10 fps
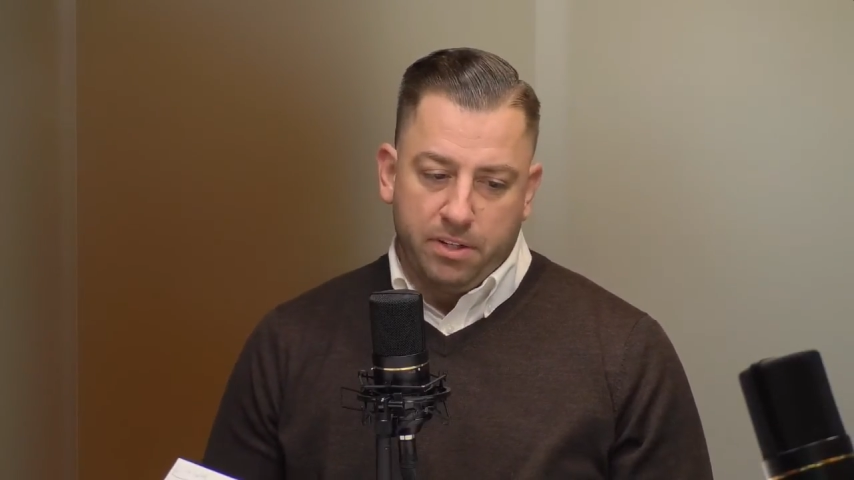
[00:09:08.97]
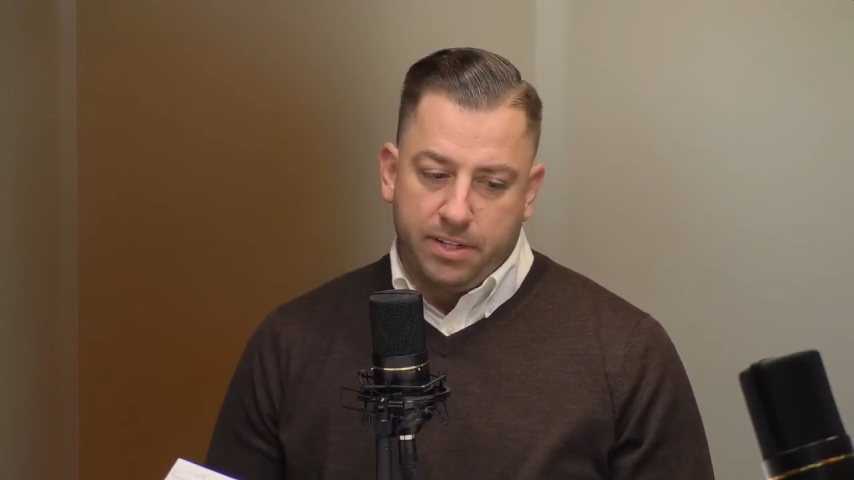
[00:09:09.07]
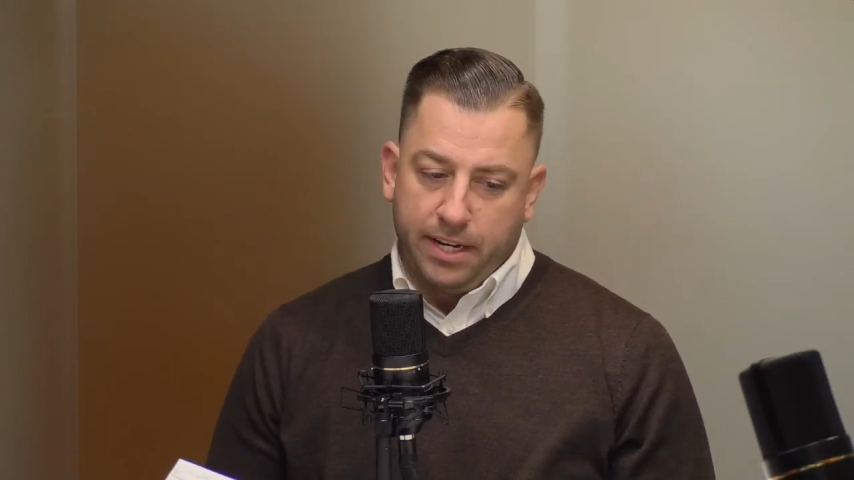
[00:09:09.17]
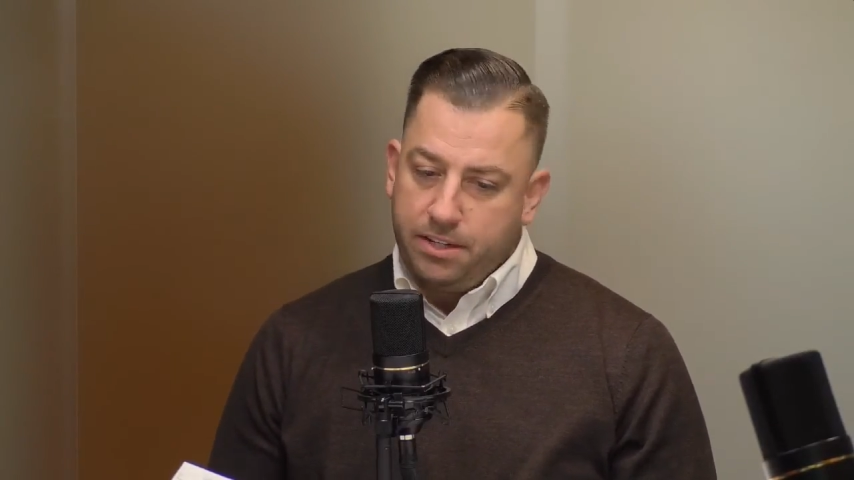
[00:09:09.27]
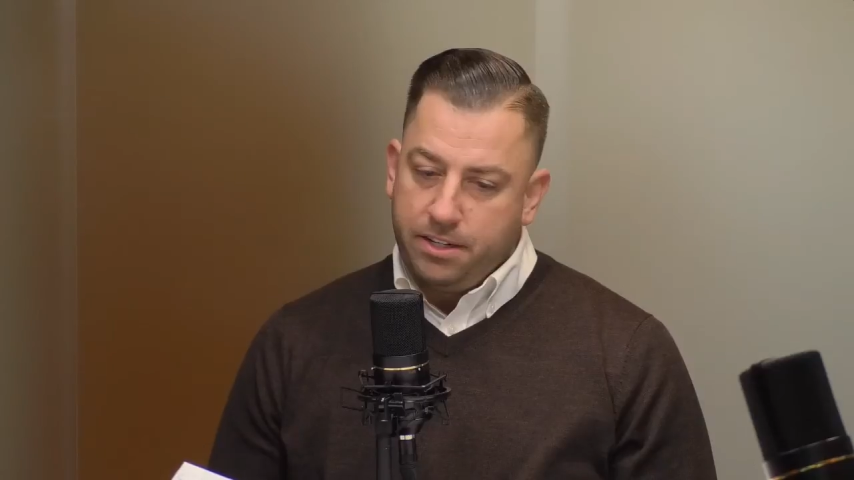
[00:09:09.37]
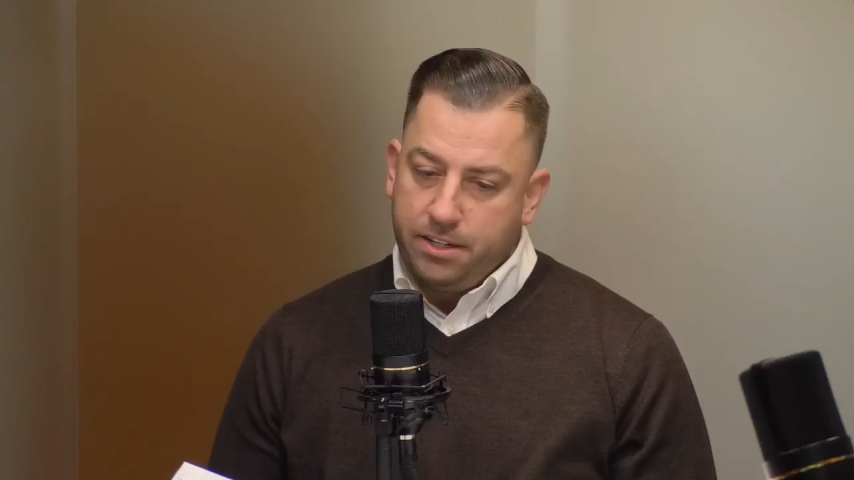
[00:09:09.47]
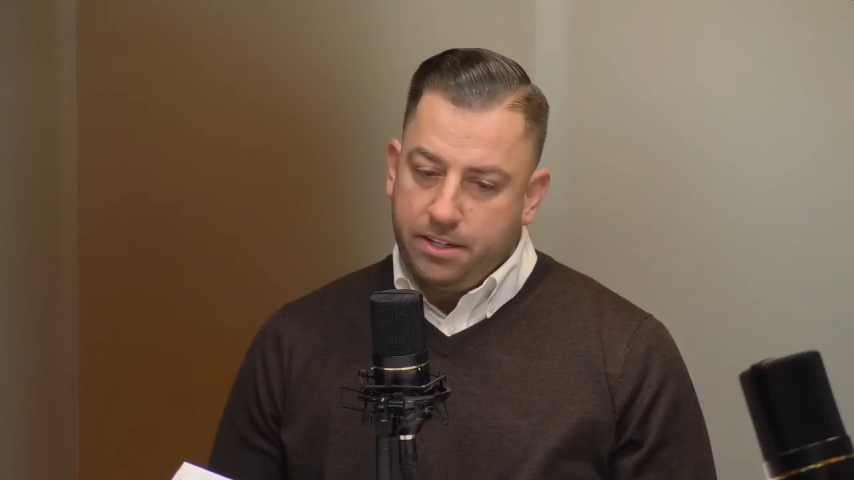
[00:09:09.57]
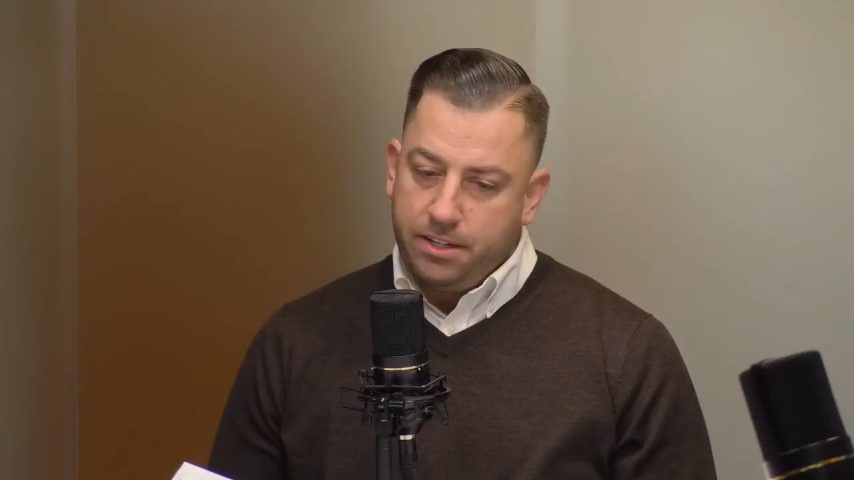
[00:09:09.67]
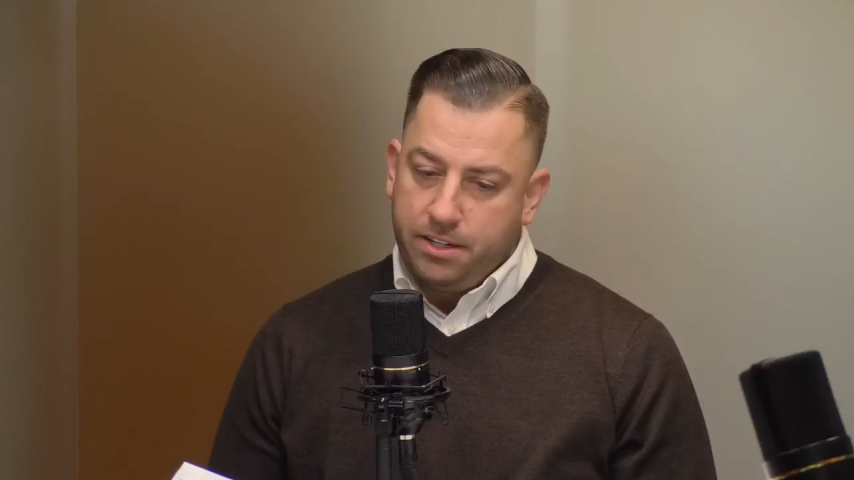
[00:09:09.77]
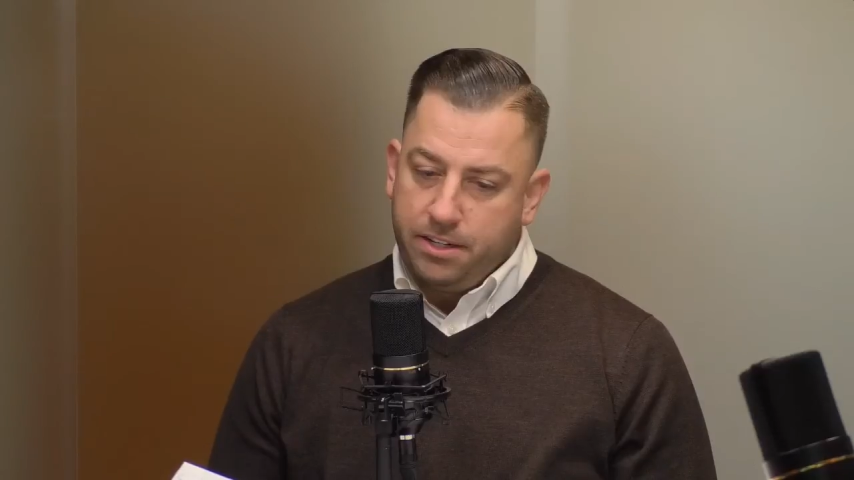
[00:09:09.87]
estate agents
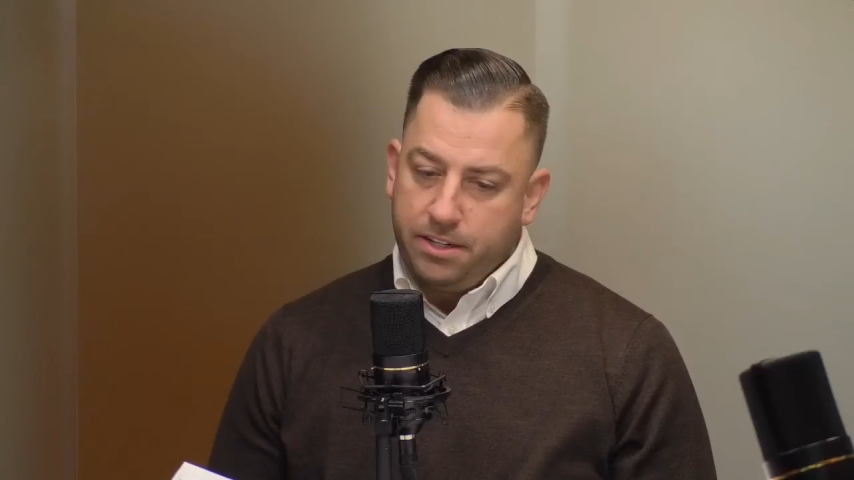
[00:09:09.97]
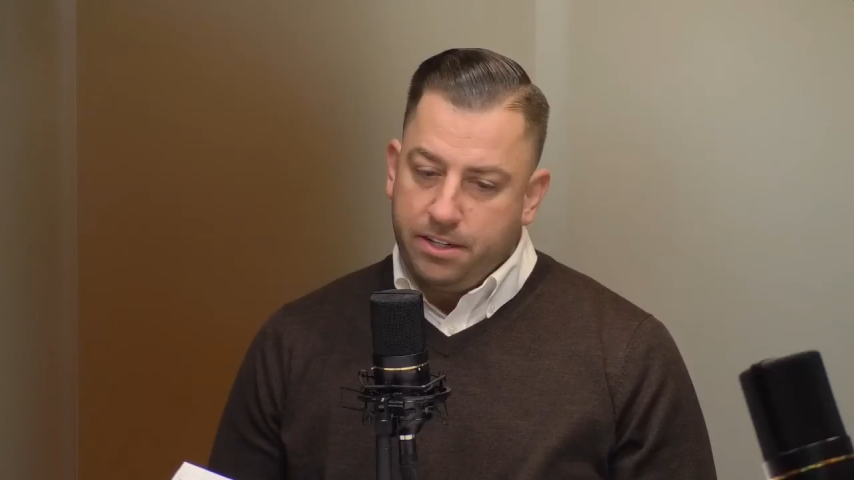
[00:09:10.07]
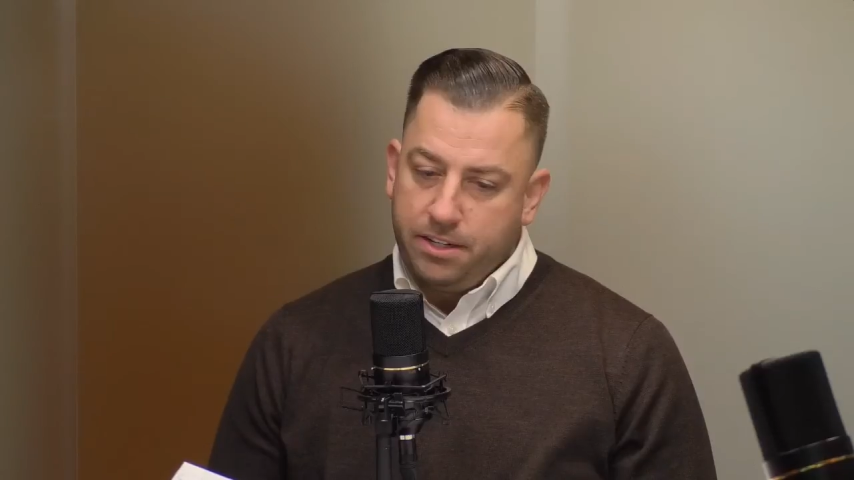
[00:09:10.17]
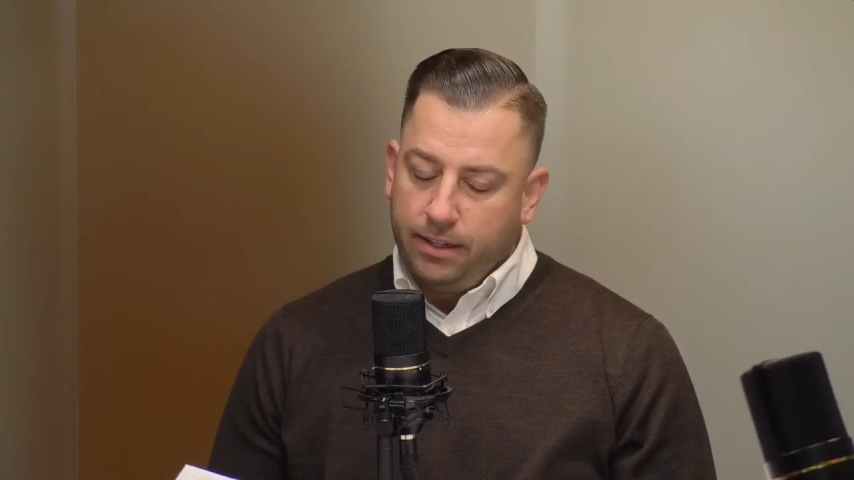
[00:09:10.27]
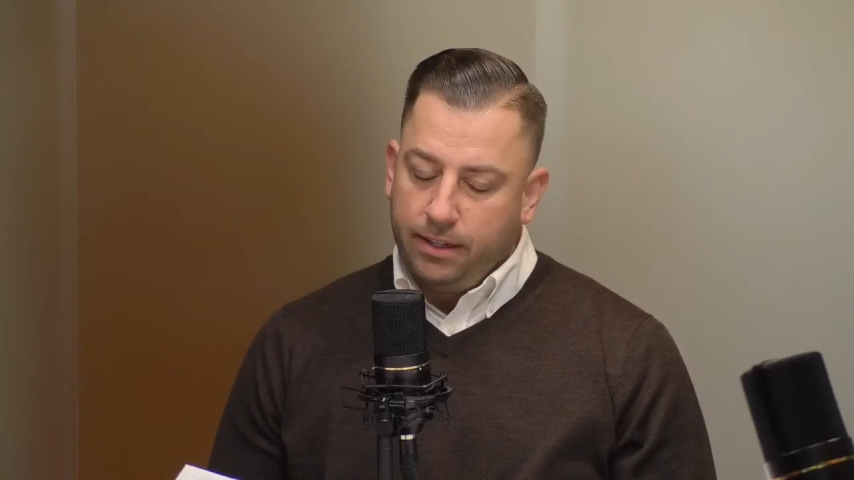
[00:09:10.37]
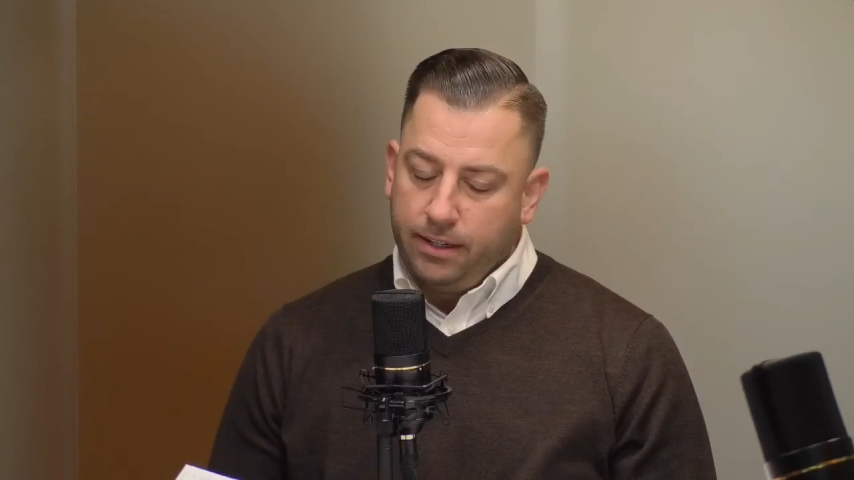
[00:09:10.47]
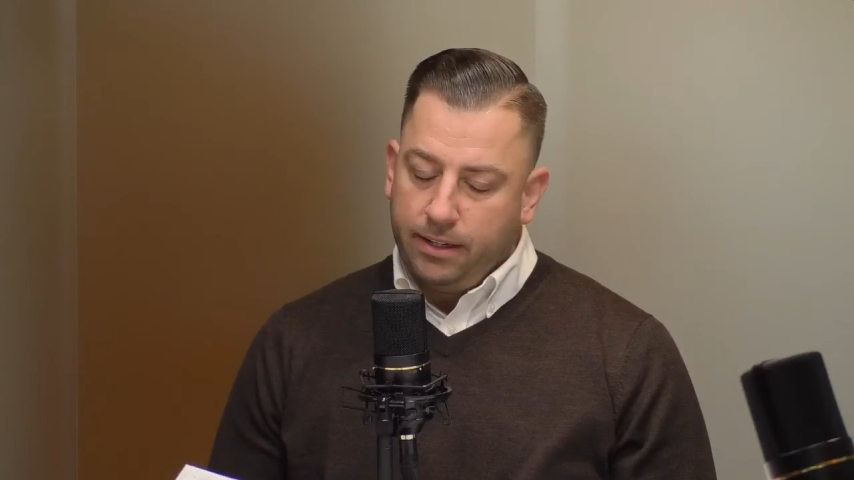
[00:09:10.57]
that end up getting